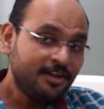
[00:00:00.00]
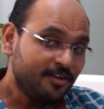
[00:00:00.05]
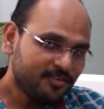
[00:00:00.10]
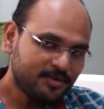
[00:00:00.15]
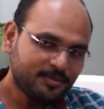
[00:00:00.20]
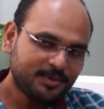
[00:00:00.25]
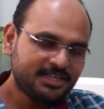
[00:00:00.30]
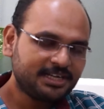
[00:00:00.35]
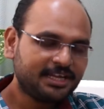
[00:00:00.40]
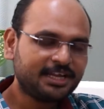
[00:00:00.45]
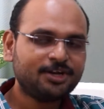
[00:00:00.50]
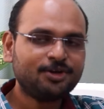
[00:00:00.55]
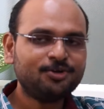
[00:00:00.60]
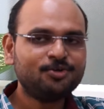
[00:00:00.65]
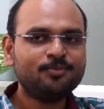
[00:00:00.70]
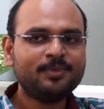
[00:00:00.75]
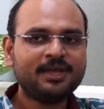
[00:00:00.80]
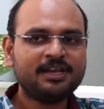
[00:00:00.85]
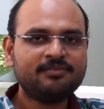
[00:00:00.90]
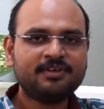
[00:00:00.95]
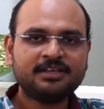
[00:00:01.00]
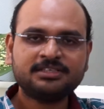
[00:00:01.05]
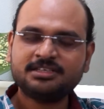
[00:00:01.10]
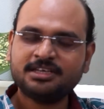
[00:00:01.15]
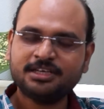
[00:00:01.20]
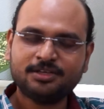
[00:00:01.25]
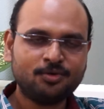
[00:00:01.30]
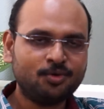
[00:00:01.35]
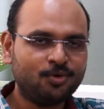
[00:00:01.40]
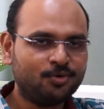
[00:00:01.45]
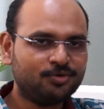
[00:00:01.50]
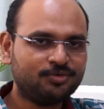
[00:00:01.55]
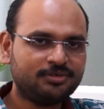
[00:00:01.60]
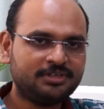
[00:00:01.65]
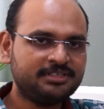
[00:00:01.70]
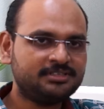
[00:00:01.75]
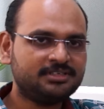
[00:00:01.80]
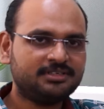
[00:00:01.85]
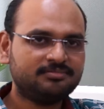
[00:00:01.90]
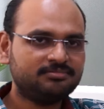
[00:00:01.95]
women cannot do manufacturing. No,
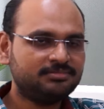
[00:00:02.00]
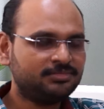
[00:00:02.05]
it's a